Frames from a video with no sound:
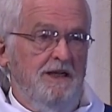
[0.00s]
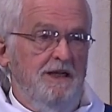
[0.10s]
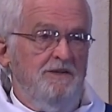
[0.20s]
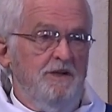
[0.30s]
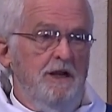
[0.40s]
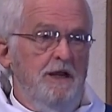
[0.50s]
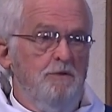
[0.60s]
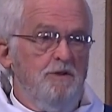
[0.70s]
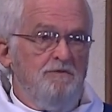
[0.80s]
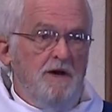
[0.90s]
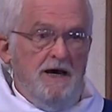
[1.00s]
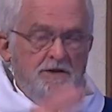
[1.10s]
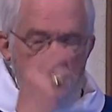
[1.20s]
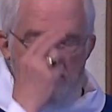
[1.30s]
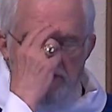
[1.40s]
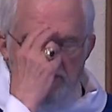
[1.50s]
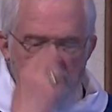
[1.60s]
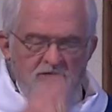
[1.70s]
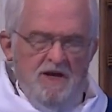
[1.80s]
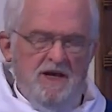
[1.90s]
In the name of the Father, and of the
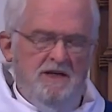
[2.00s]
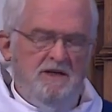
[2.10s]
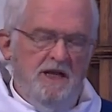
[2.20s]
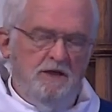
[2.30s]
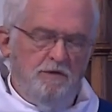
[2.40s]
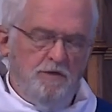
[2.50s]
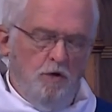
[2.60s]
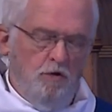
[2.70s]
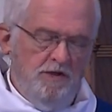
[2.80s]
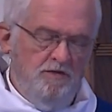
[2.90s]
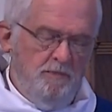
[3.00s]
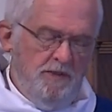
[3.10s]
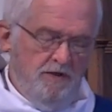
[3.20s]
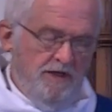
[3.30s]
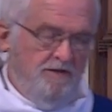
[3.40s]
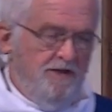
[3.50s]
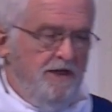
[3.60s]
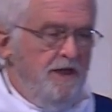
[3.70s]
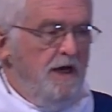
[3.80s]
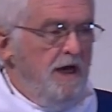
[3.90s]
Son, and of the Holy Spirit.
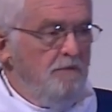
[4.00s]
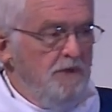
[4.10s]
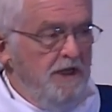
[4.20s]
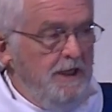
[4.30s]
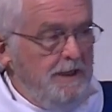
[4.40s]
Amen.